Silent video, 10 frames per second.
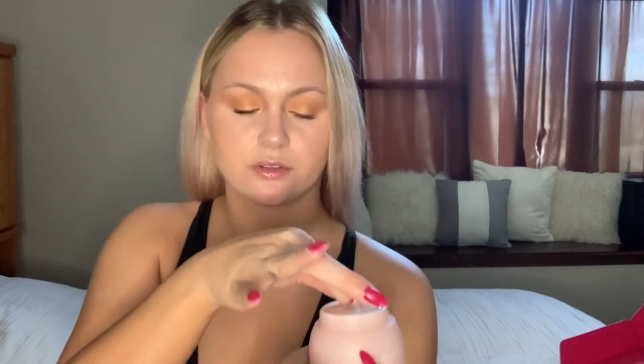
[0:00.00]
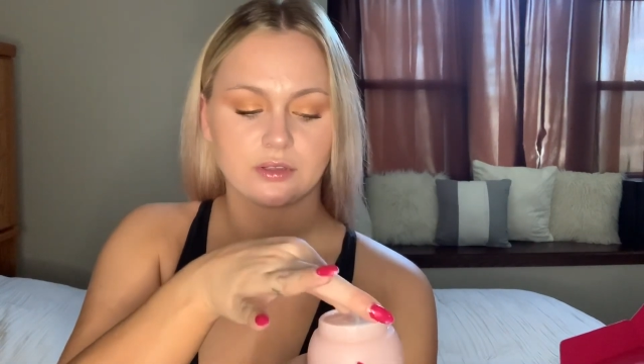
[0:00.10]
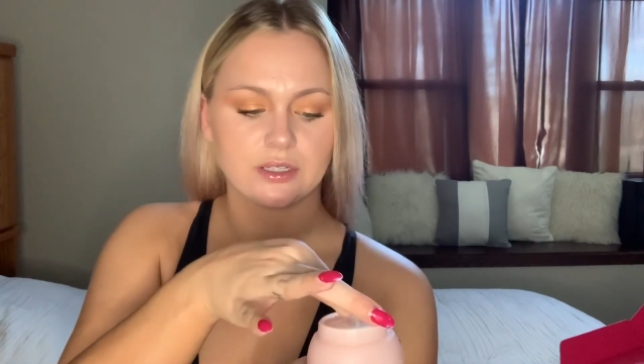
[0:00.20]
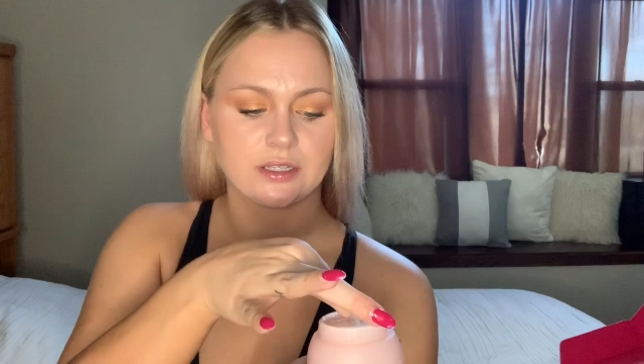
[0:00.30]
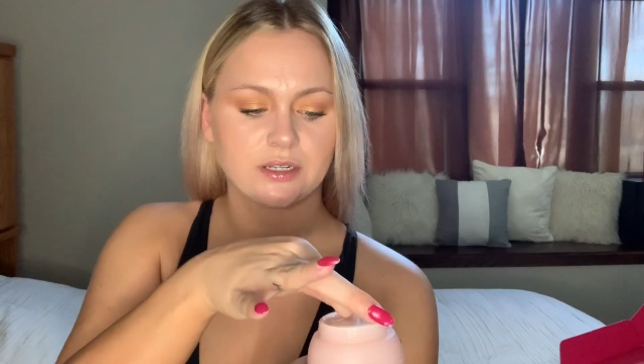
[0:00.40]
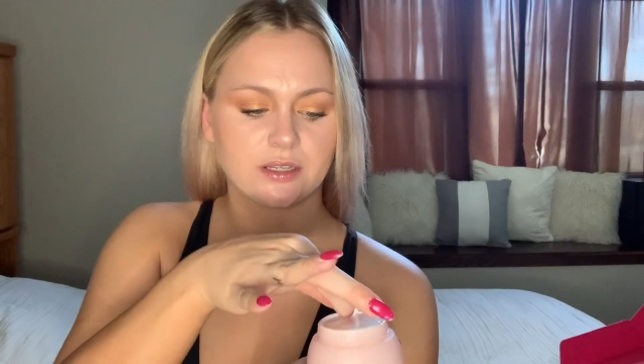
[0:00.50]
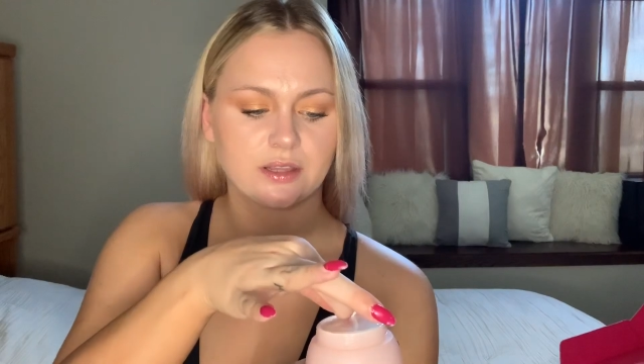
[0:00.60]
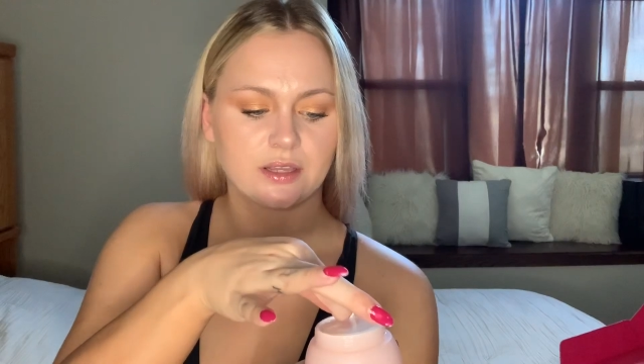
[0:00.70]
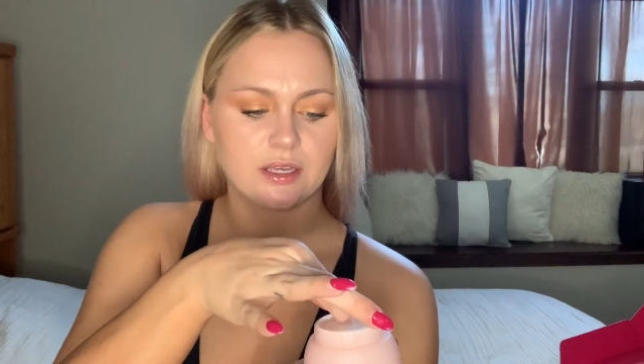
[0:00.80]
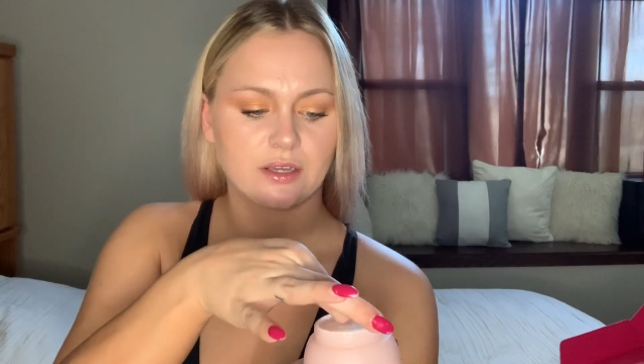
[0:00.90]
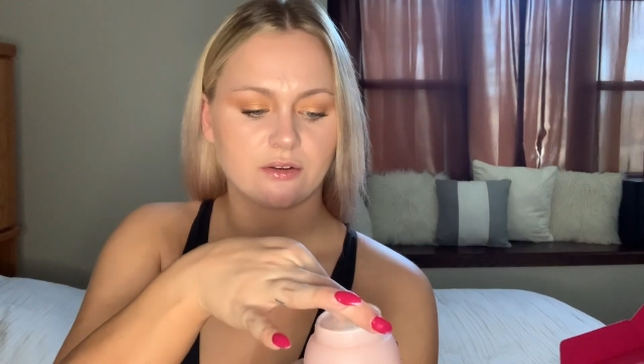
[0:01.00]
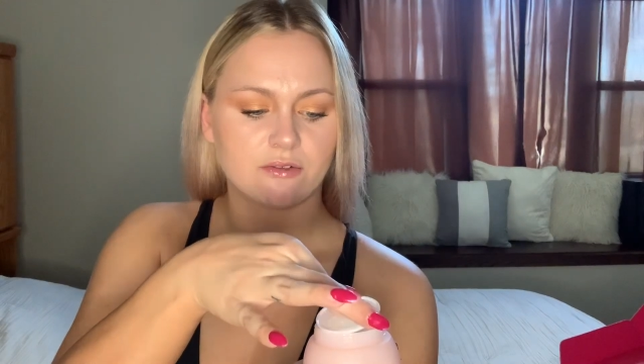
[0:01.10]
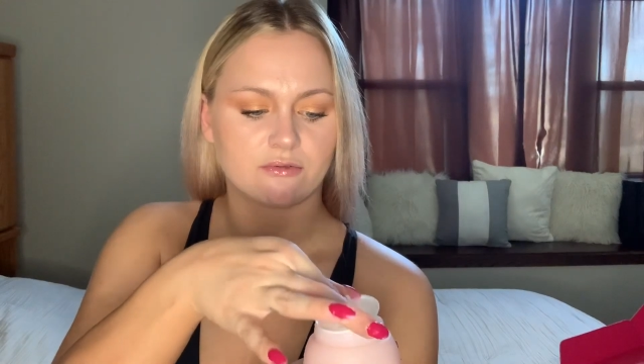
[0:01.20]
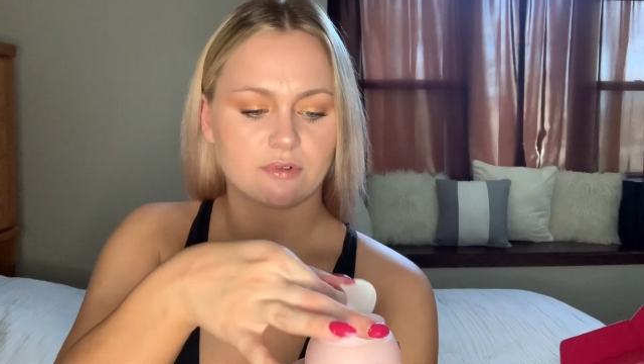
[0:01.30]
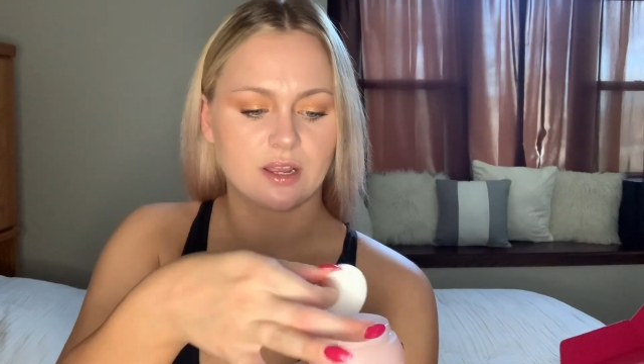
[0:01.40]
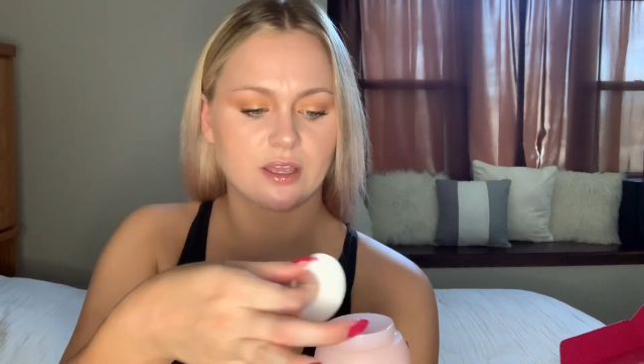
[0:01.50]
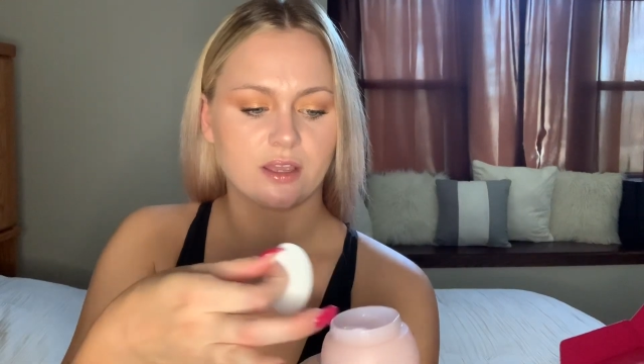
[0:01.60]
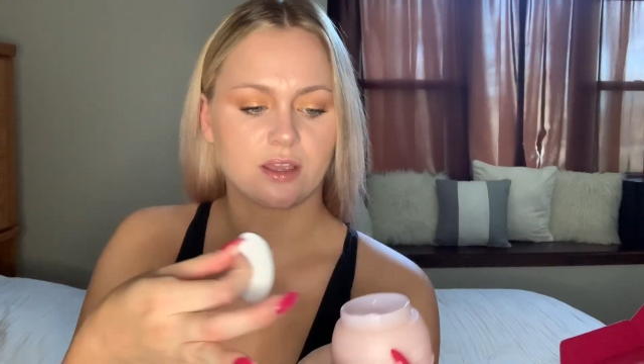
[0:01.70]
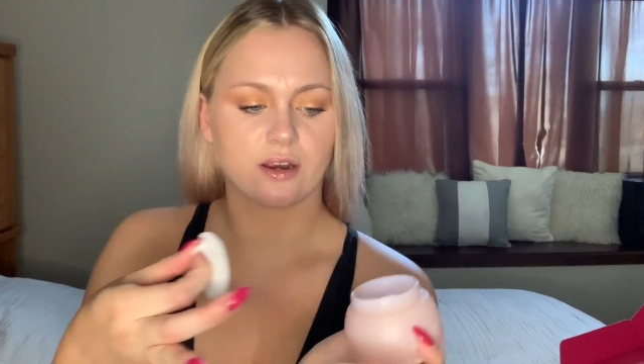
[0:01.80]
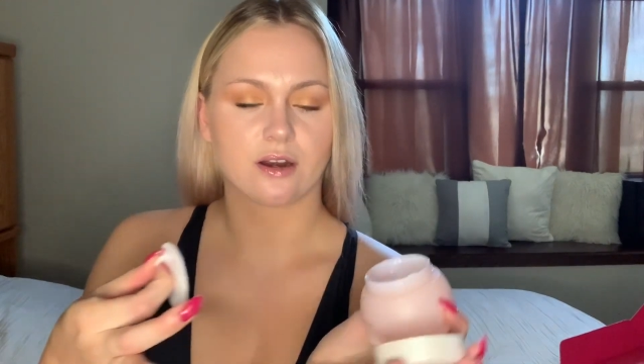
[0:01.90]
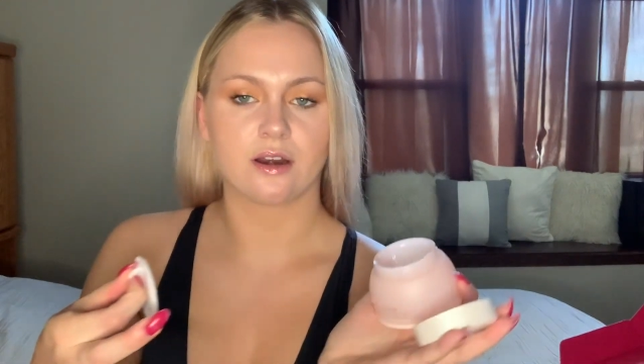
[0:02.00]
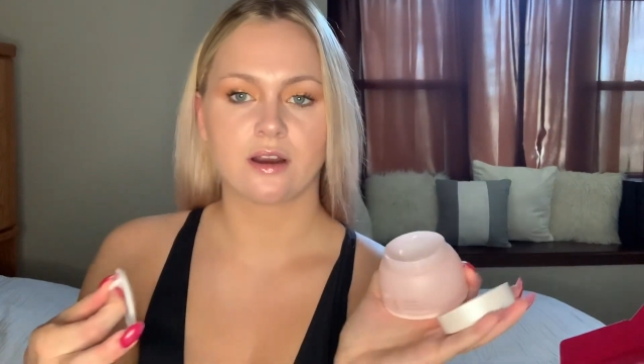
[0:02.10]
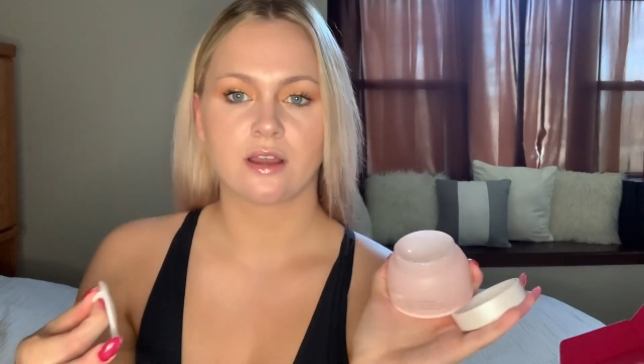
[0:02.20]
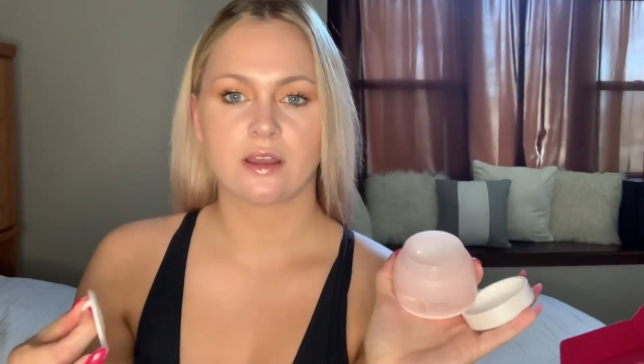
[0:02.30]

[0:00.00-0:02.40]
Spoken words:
lid thing right here.